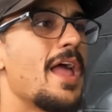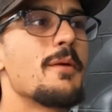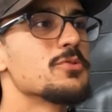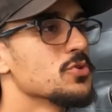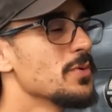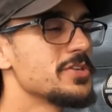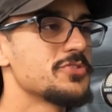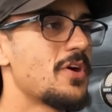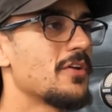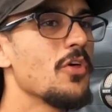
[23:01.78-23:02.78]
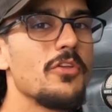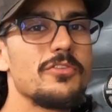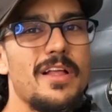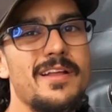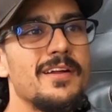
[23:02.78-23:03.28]
he was always struggling, not
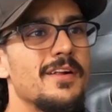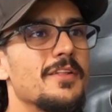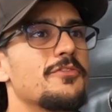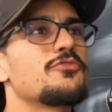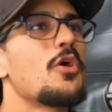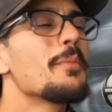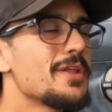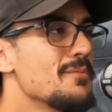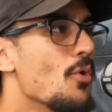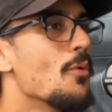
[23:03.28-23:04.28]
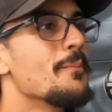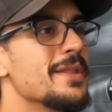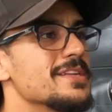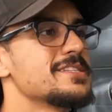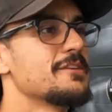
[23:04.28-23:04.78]
like so many more
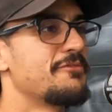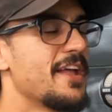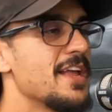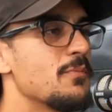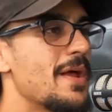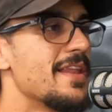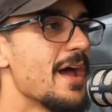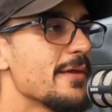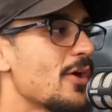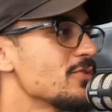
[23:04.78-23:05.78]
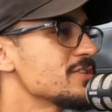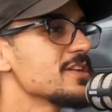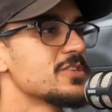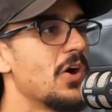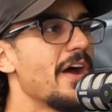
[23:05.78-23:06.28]
minutes to feed, where now he goes to
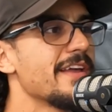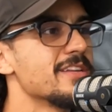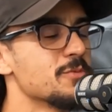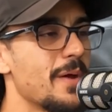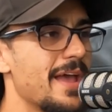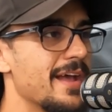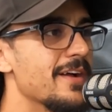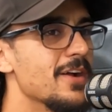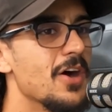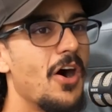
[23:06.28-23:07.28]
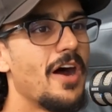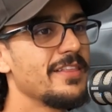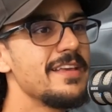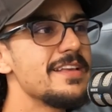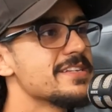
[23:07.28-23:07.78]
the Tigers where I
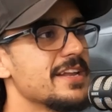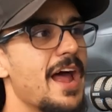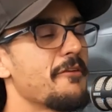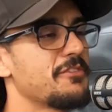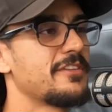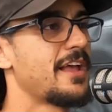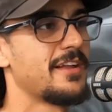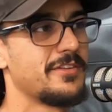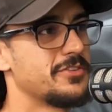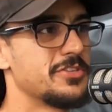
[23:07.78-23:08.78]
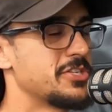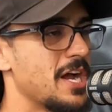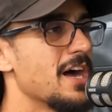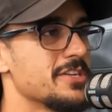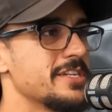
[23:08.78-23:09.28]
think he's going to have to take
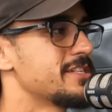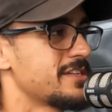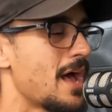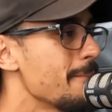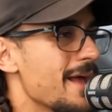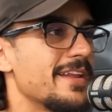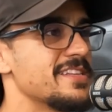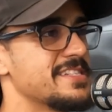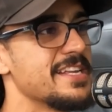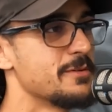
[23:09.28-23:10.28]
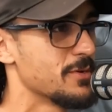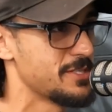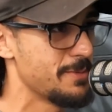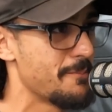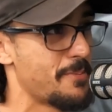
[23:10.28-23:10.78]
charge. He's come out and he says he
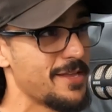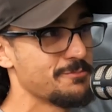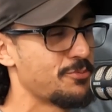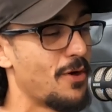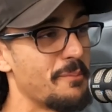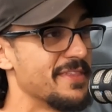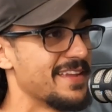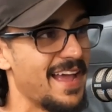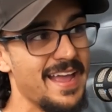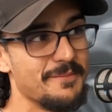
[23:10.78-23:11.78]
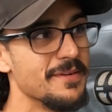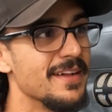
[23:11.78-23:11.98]
wants to be the best prop in the game.